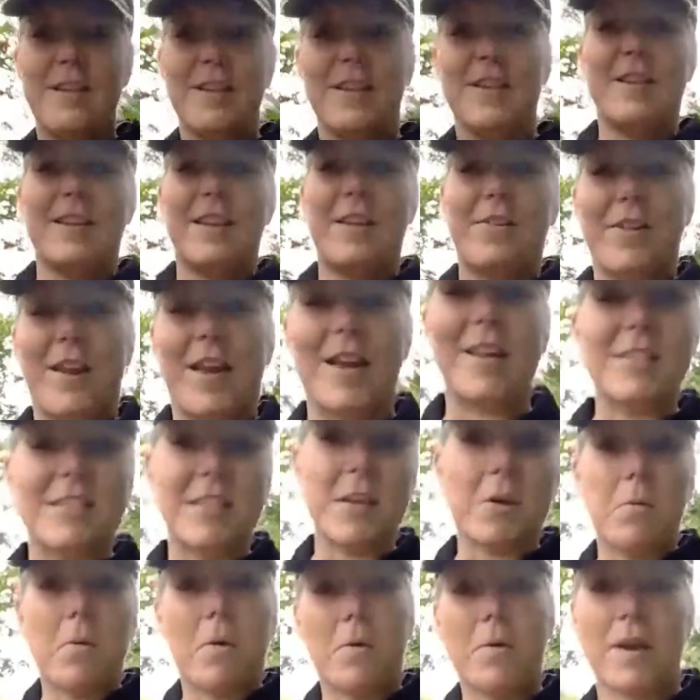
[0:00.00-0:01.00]
There we are.
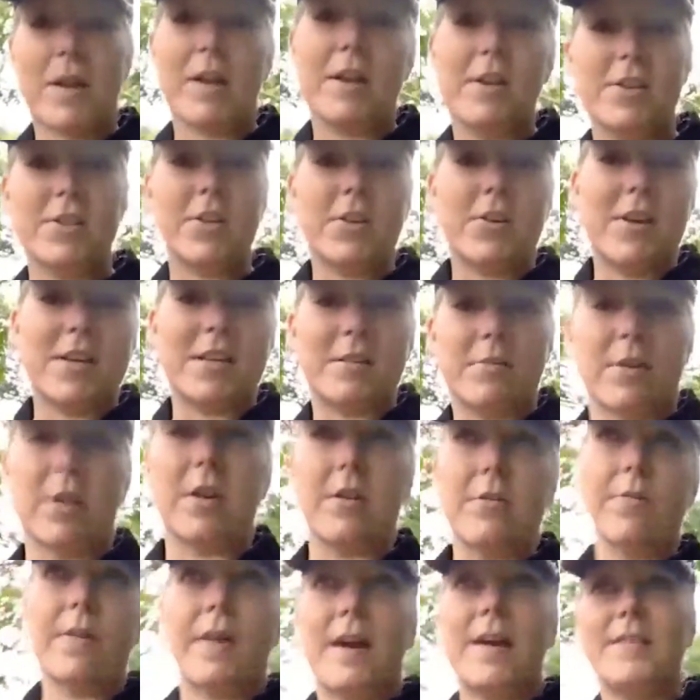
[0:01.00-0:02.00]
So what we're going to do is we're going
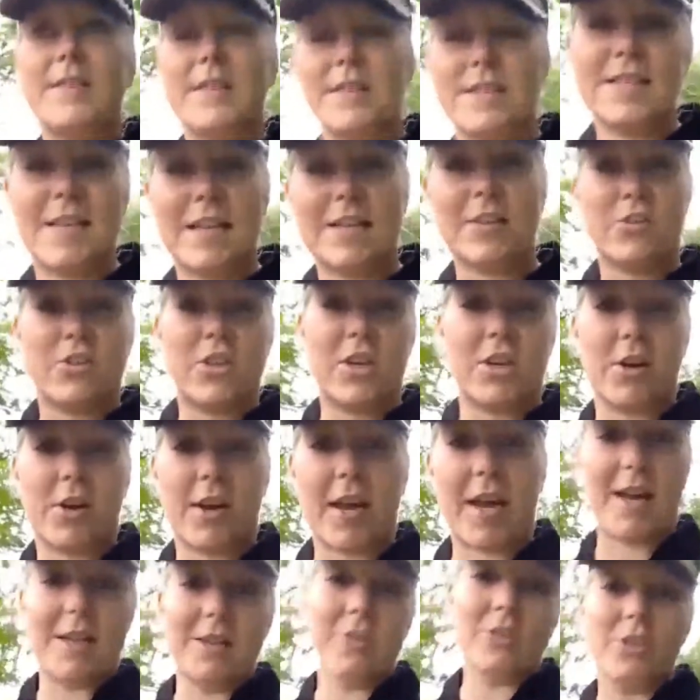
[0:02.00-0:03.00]
to find this next
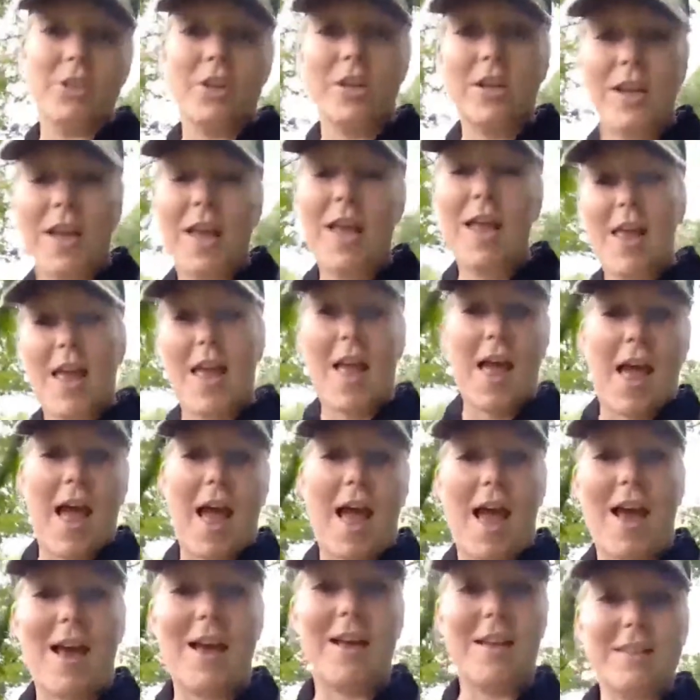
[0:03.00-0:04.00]
geocache,
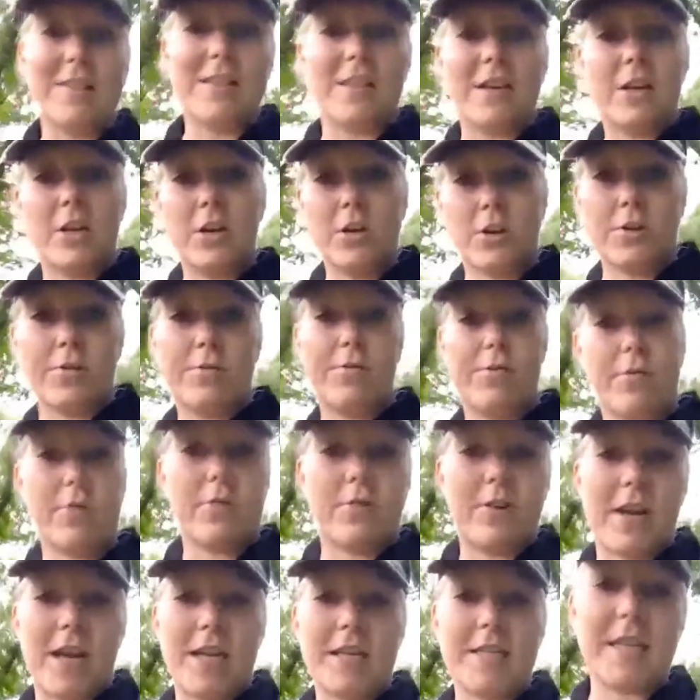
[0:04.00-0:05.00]
and the clue for
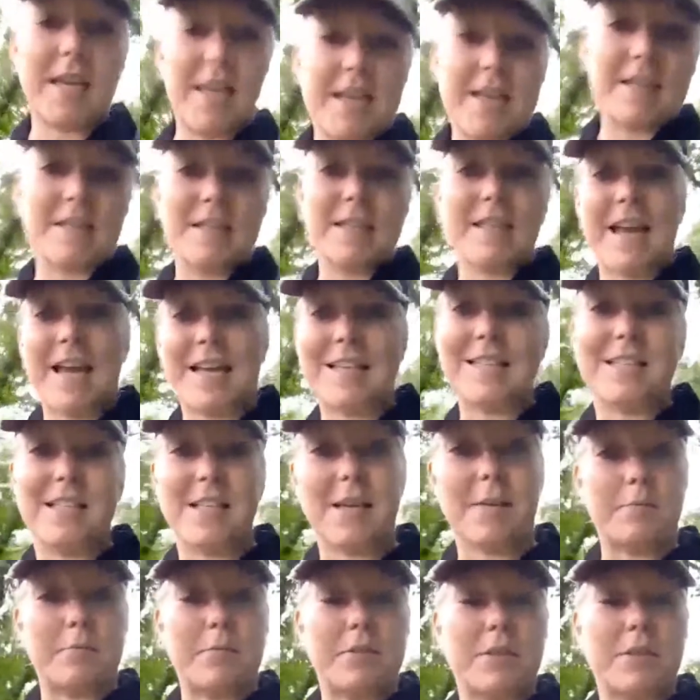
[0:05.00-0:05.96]
it is to get stumped.